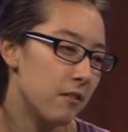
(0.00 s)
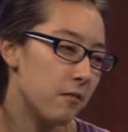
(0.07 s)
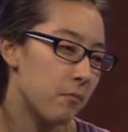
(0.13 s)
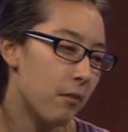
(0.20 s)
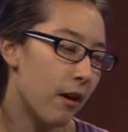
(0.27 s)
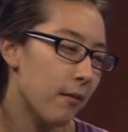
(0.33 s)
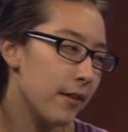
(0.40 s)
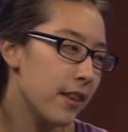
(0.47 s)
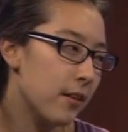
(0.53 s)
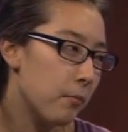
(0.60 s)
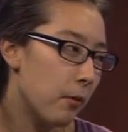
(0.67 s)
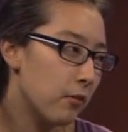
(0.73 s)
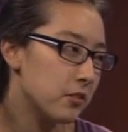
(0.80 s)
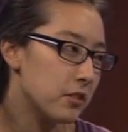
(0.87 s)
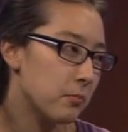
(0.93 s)
probably the
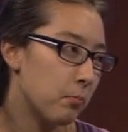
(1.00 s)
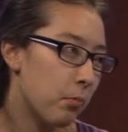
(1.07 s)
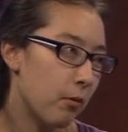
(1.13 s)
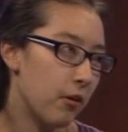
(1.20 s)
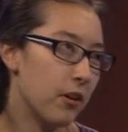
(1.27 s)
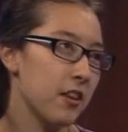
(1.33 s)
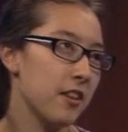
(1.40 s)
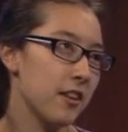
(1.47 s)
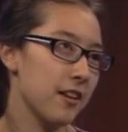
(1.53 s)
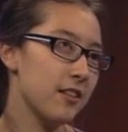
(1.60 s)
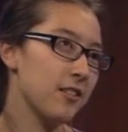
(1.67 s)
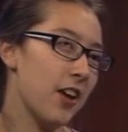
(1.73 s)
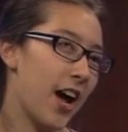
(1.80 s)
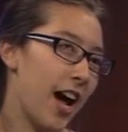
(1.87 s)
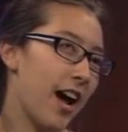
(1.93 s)
most important thing
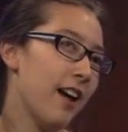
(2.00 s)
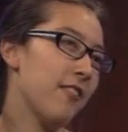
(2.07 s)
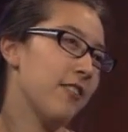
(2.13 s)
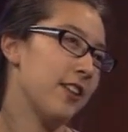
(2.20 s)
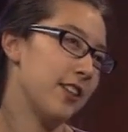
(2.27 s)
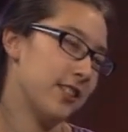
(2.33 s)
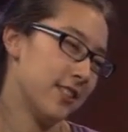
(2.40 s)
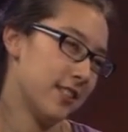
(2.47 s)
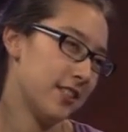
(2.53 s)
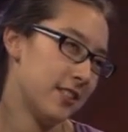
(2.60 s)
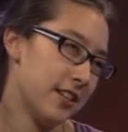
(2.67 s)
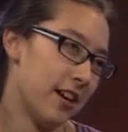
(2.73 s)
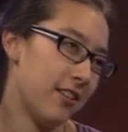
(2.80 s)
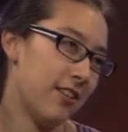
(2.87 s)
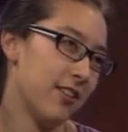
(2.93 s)
to have is the
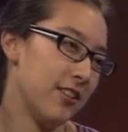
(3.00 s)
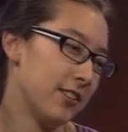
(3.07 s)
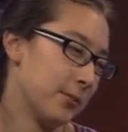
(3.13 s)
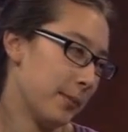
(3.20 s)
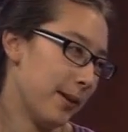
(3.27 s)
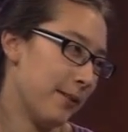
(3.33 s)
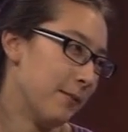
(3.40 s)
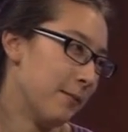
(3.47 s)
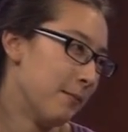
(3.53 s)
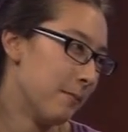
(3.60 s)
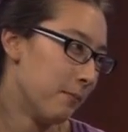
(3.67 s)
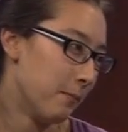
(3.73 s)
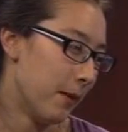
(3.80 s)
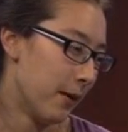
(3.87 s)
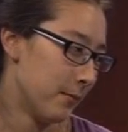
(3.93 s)
shower, as my
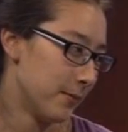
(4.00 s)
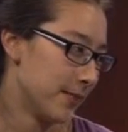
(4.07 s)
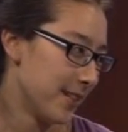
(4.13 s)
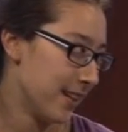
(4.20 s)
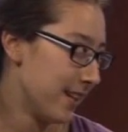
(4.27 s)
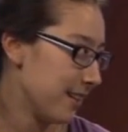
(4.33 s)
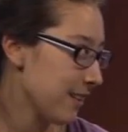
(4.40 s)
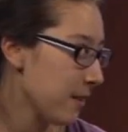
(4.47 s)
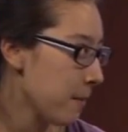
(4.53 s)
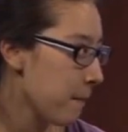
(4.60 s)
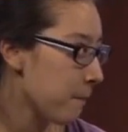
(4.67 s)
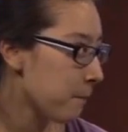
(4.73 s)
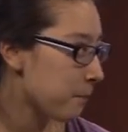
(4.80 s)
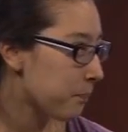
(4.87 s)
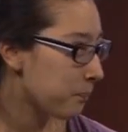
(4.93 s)
mom said.
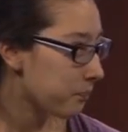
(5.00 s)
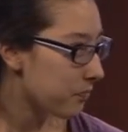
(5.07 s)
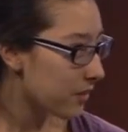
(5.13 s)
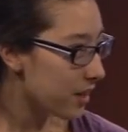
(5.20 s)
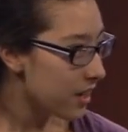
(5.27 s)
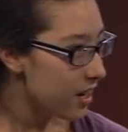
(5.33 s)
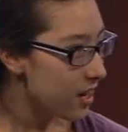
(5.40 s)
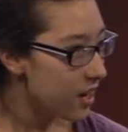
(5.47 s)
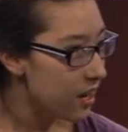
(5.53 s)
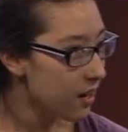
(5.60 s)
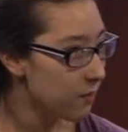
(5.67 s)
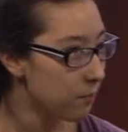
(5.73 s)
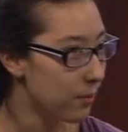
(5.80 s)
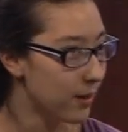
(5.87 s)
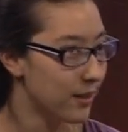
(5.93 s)

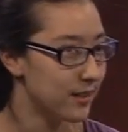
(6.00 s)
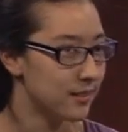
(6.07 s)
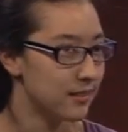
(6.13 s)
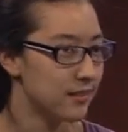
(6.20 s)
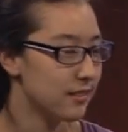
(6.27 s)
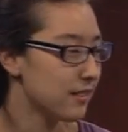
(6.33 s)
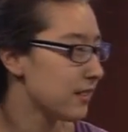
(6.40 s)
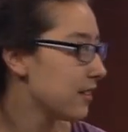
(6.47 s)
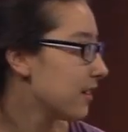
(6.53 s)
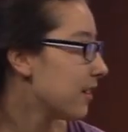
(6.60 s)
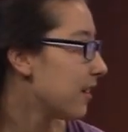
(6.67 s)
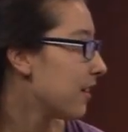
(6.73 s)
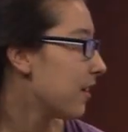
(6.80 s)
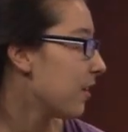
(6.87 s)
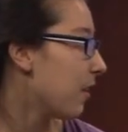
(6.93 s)
But
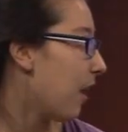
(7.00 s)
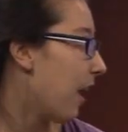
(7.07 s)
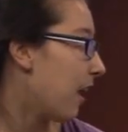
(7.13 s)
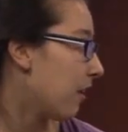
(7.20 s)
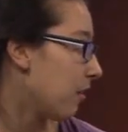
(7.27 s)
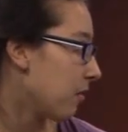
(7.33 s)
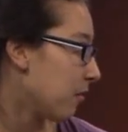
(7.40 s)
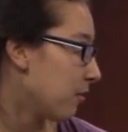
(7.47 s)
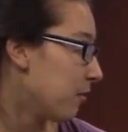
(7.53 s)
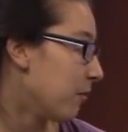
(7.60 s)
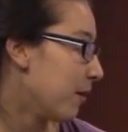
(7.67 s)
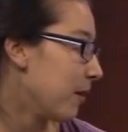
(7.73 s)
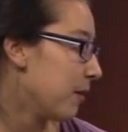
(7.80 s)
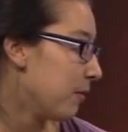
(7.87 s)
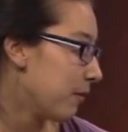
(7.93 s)
I don't know
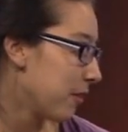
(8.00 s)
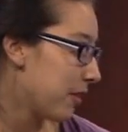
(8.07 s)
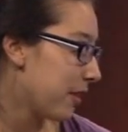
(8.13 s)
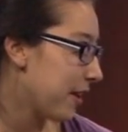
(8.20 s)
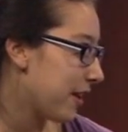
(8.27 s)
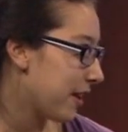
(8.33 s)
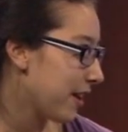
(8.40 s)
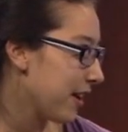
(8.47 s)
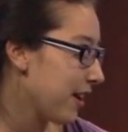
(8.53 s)
what you were thinking.